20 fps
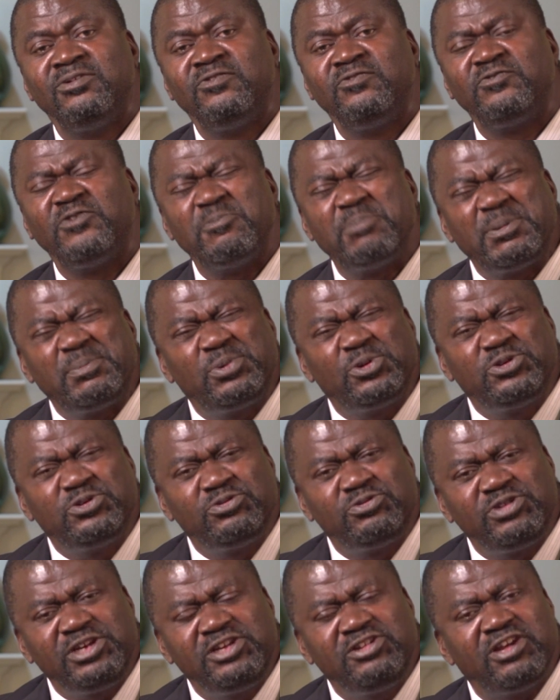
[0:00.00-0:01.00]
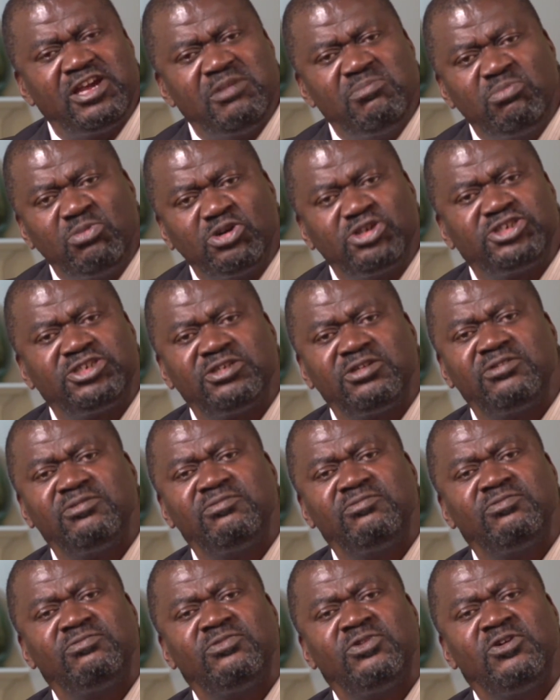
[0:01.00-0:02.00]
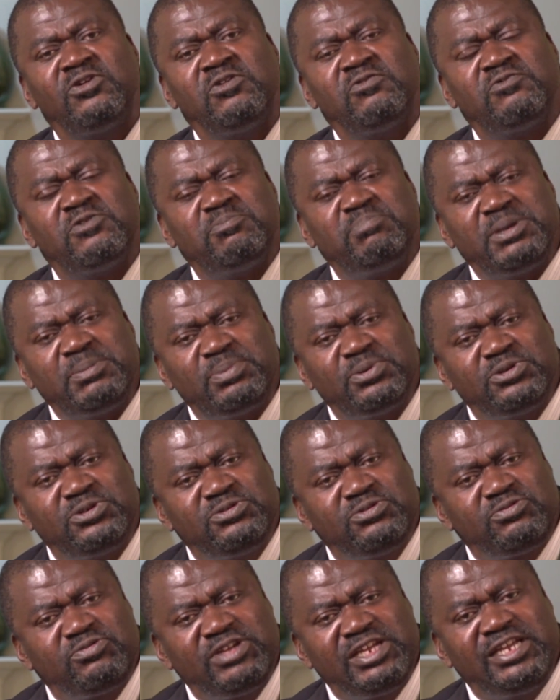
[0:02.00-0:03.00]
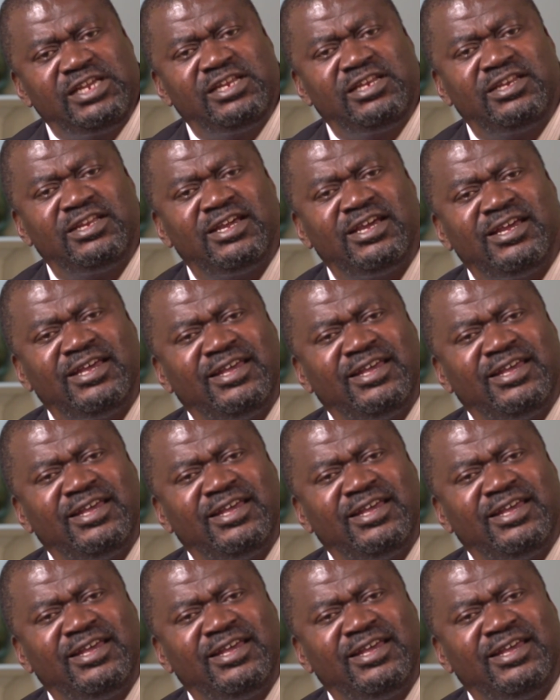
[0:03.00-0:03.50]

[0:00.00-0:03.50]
for people to read your emotion, for people to read